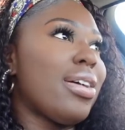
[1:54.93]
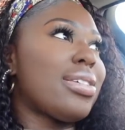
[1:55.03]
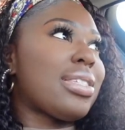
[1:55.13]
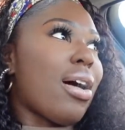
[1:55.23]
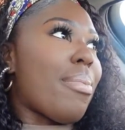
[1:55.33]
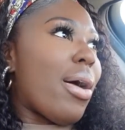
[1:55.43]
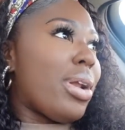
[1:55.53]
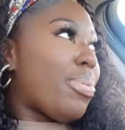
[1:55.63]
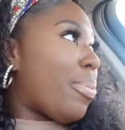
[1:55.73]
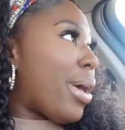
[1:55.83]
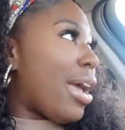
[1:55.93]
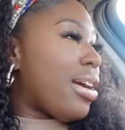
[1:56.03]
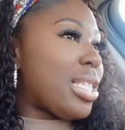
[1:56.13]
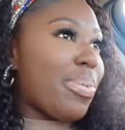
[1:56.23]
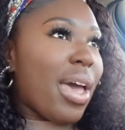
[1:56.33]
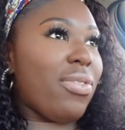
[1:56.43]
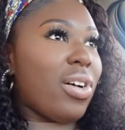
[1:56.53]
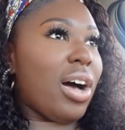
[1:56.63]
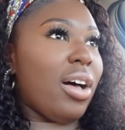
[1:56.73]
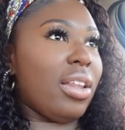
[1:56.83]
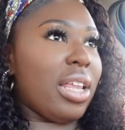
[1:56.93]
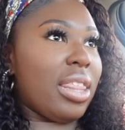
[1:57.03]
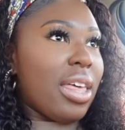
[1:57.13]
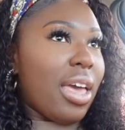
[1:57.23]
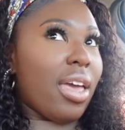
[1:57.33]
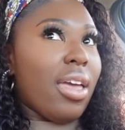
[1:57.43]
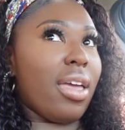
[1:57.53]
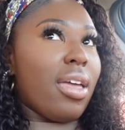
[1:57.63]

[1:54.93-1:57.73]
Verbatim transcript: So I'm already prepared to pay for all of that.